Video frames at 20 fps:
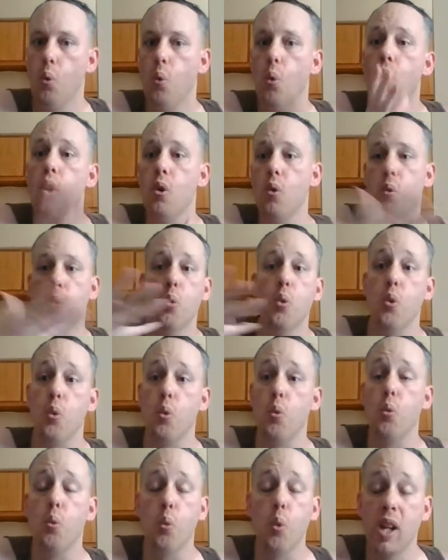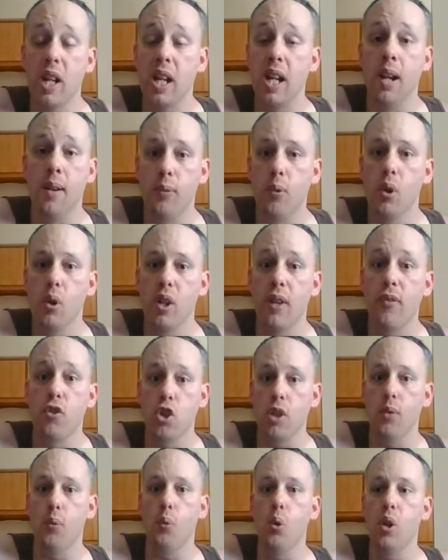Well, what if
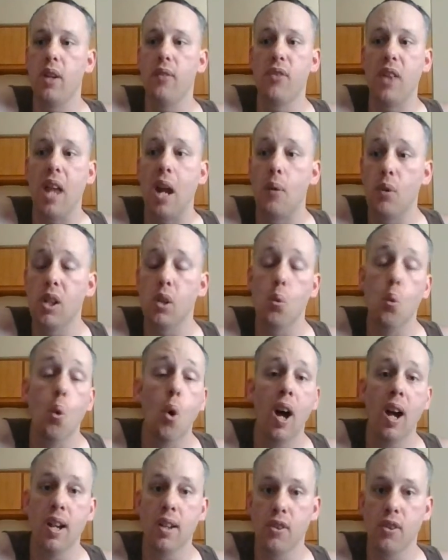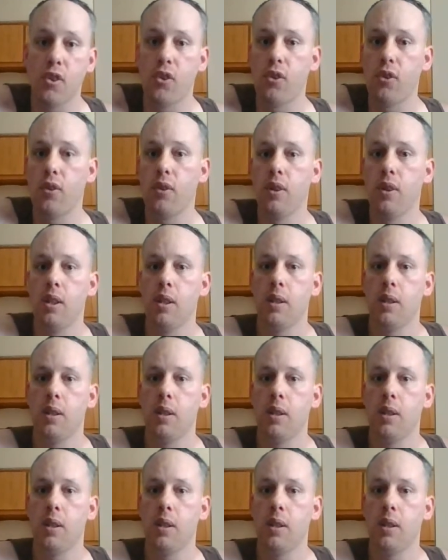that really was?